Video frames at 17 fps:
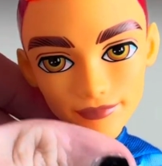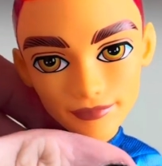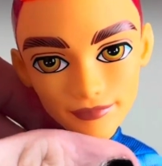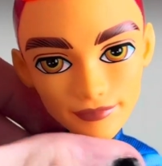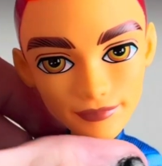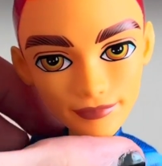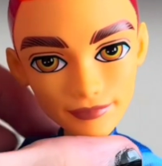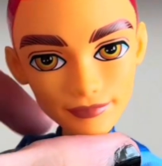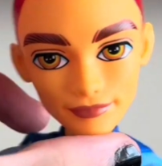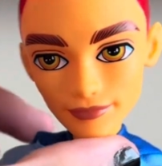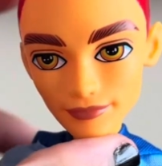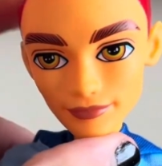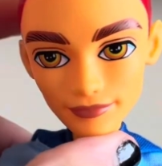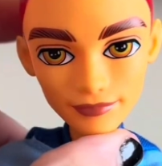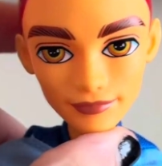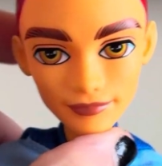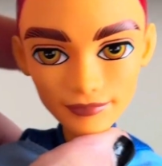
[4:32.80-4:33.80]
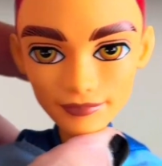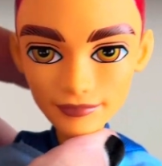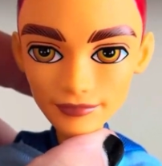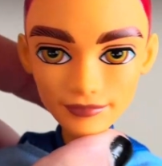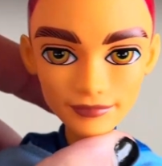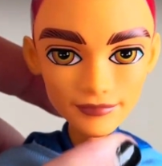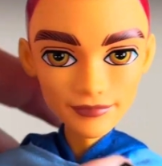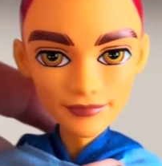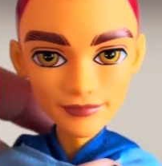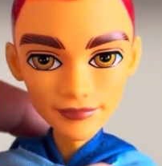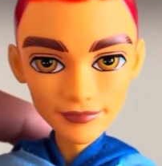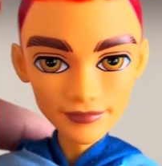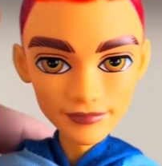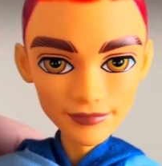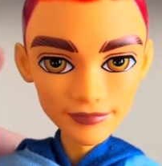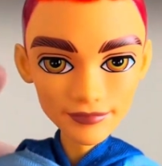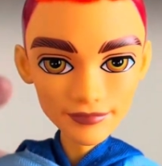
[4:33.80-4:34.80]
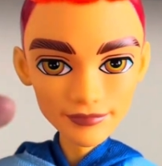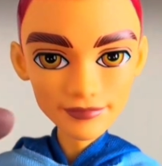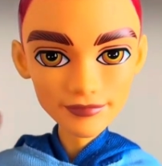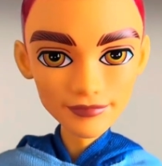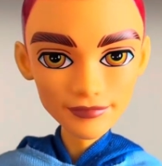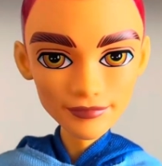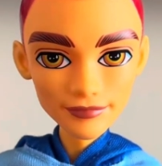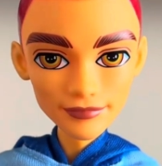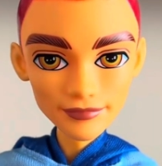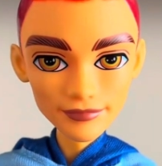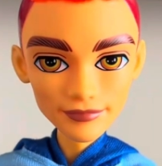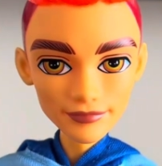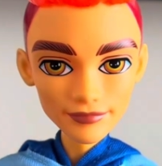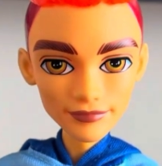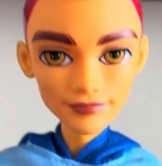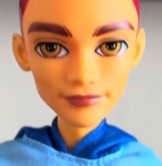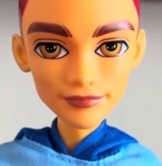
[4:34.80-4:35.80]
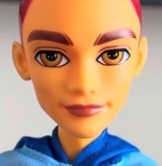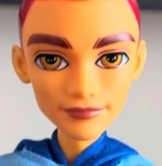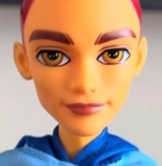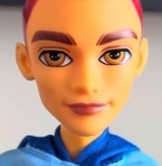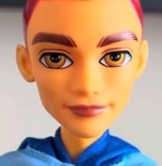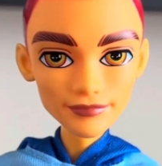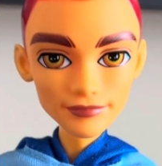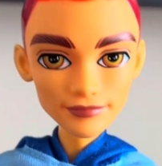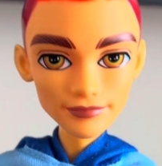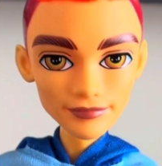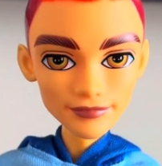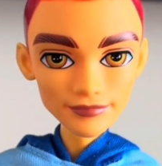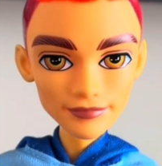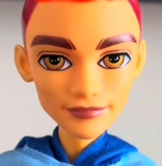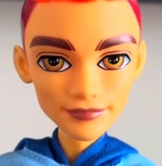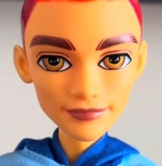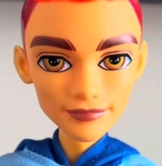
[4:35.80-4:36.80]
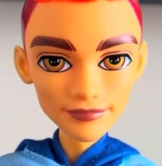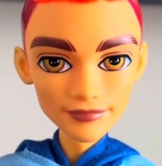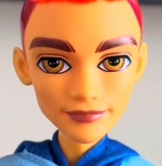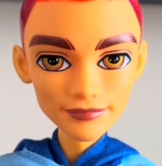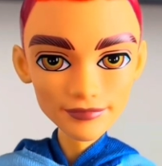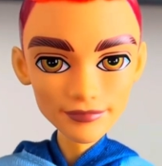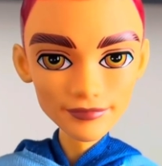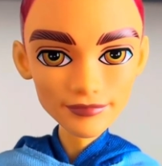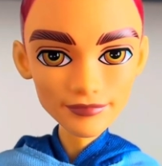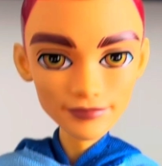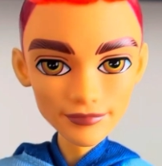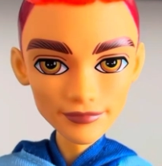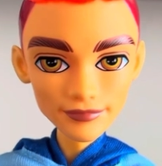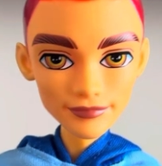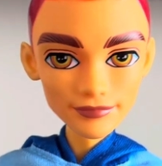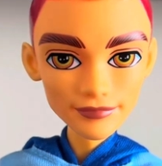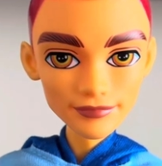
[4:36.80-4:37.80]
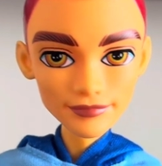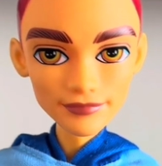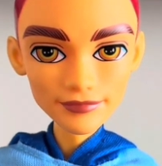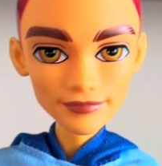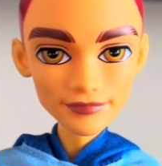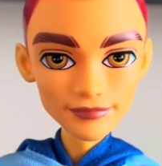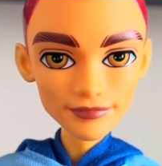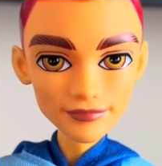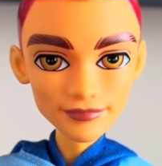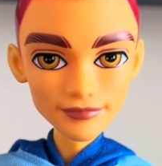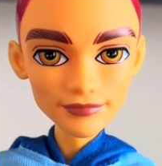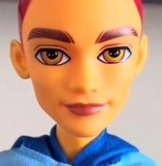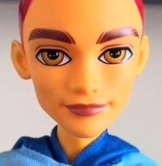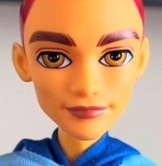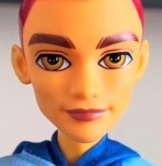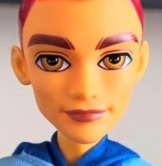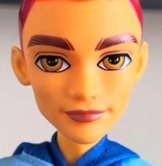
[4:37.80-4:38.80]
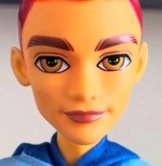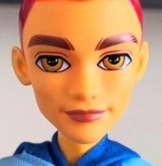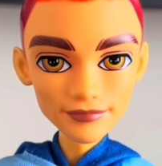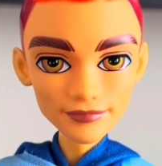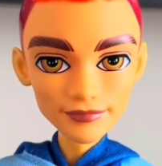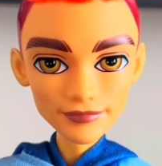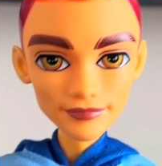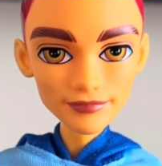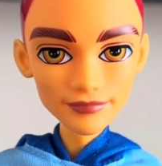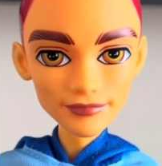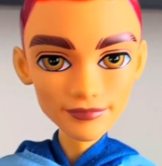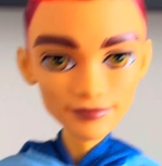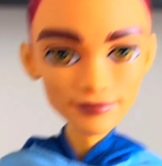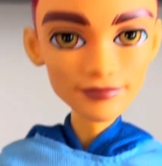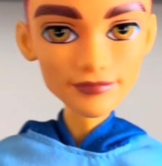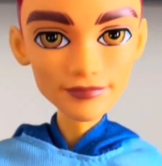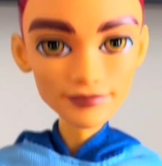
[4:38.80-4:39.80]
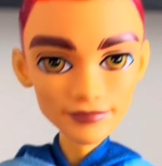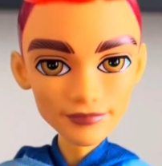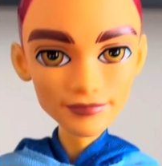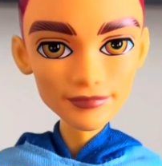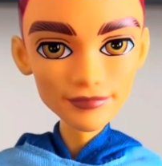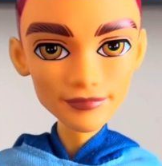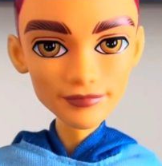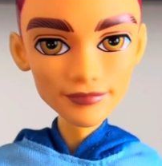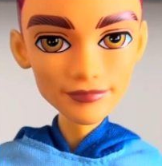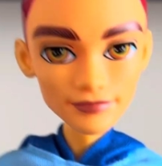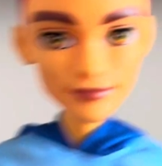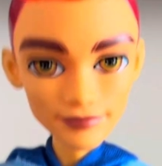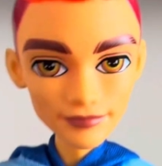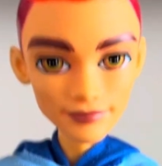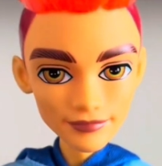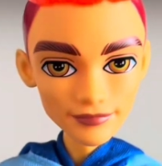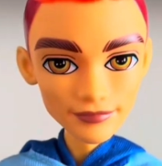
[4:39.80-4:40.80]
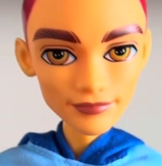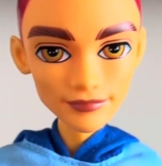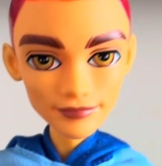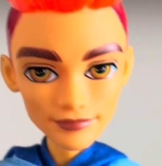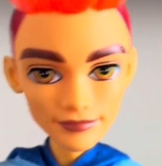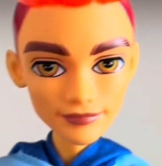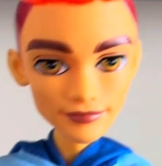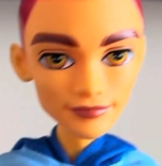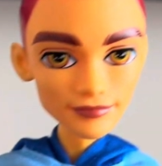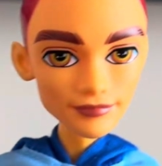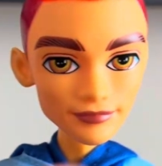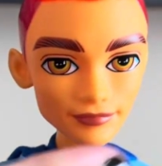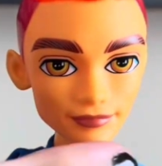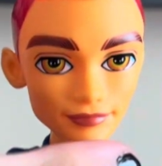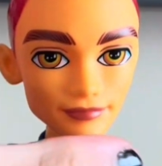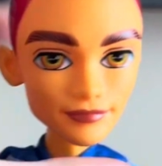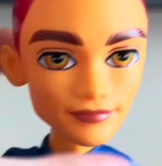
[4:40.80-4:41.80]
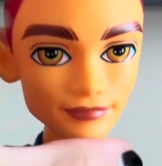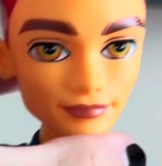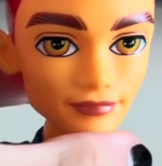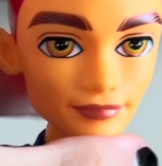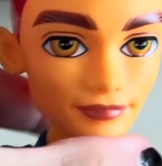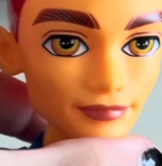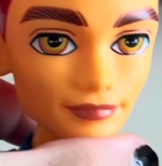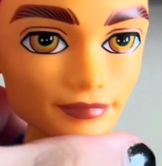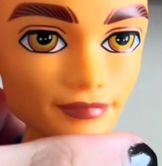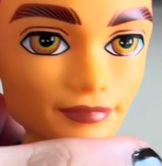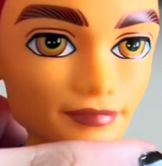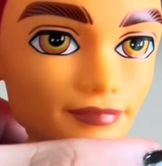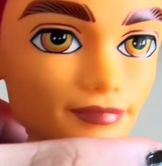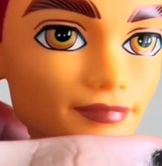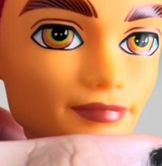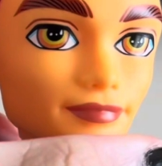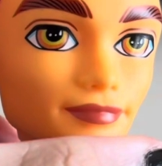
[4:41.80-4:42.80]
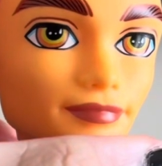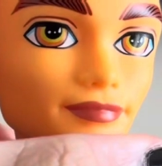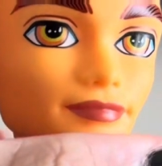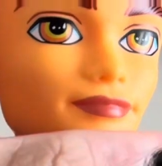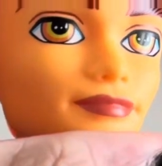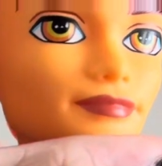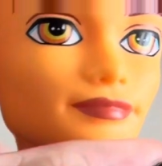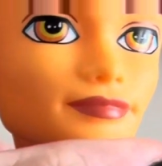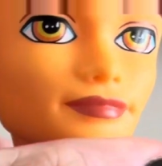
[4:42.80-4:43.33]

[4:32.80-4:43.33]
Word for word: Um, his eyes are very like hexagonal, which people don't like, but it reminds me of Ben 10 Alien Force. If you know, you know. Um, so I personally don't mind it.